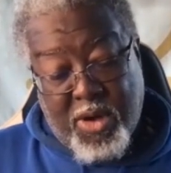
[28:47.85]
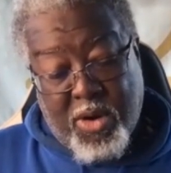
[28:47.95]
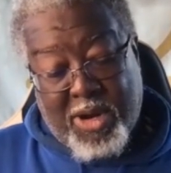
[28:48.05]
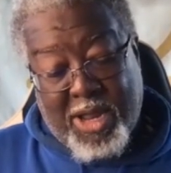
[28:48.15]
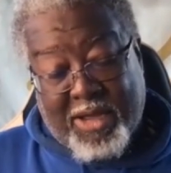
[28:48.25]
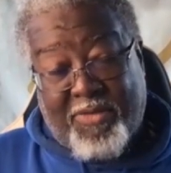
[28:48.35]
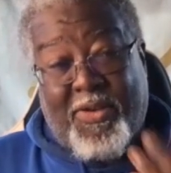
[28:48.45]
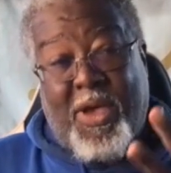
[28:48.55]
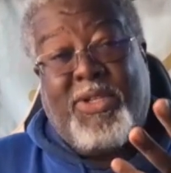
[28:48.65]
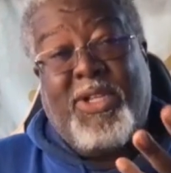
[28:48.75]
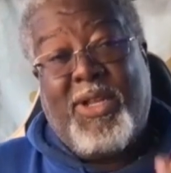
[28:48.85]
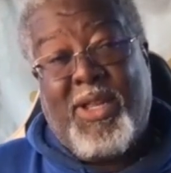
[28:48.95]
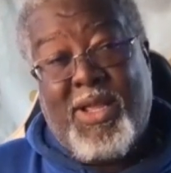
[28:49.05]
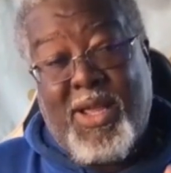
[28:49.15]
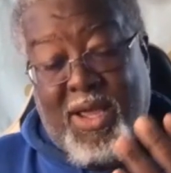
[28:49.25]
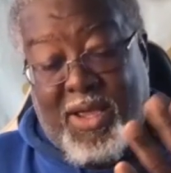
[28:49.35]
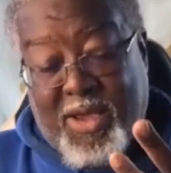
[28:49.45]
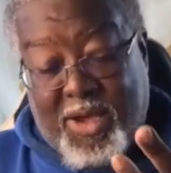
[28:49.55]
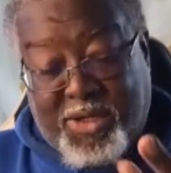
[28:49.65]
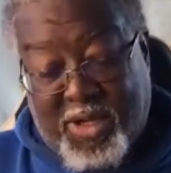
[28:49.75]
or like a fountain
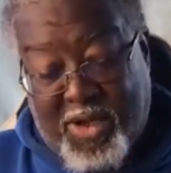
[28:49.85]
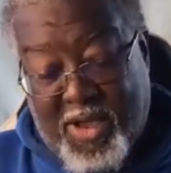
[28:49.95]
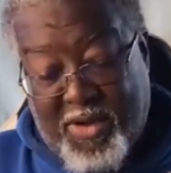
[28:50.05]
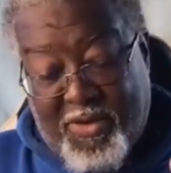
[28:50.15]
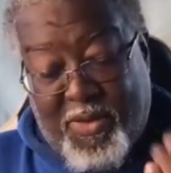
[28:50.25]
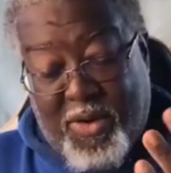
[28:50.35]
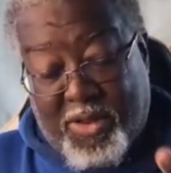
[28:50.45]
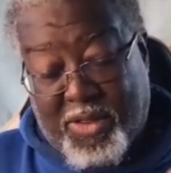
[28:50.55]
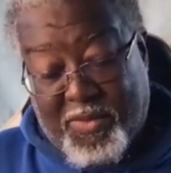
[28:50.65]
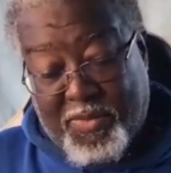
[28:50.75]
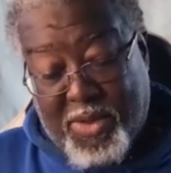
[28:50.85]
gushing forth.